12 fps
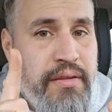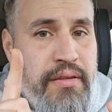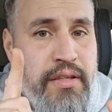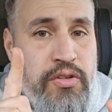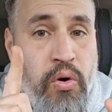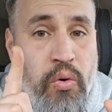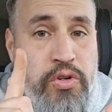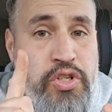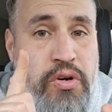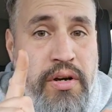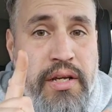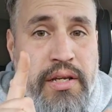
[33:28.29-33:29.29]
the whole
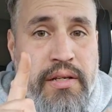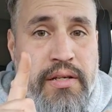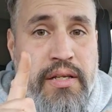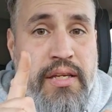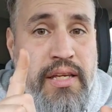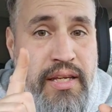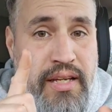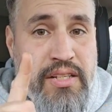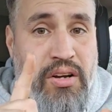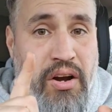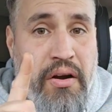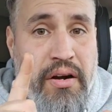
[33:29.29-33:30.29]
journey, it's
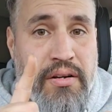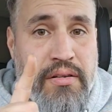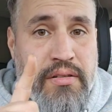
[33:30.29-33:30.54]
hard.